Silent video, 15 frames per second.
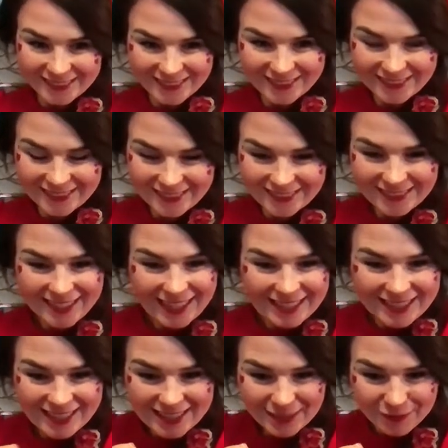Ooh, get
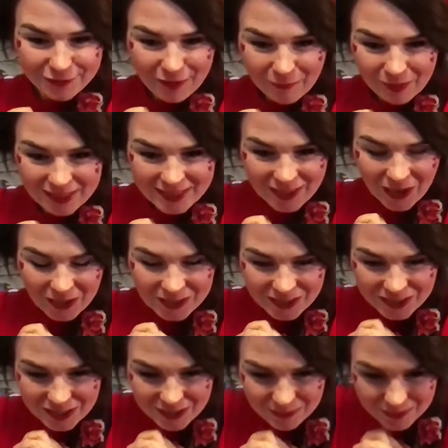to see some fabulous
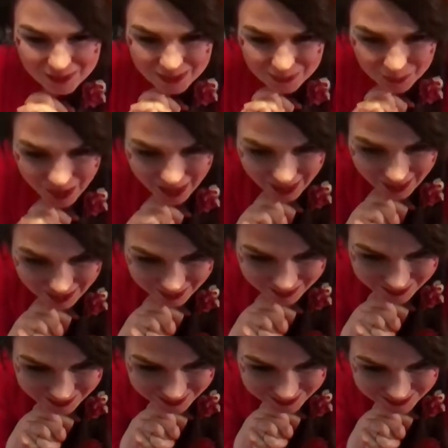costumes as
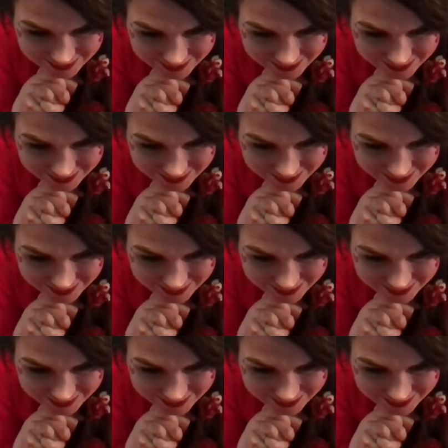well.